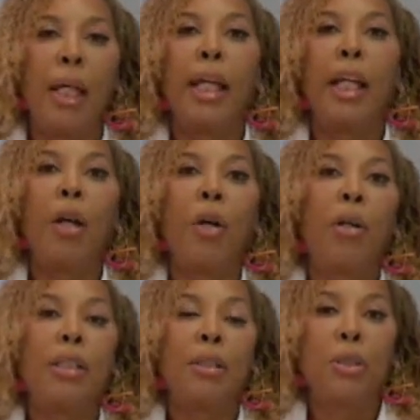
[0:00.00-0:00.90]
And I
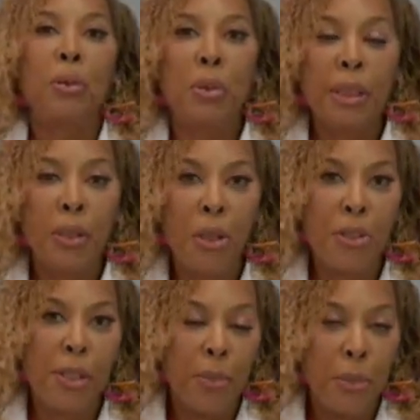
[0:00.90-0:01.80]
also do what's
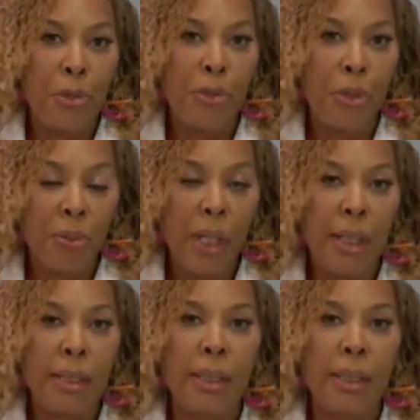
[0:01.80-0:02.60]
called smooth threads.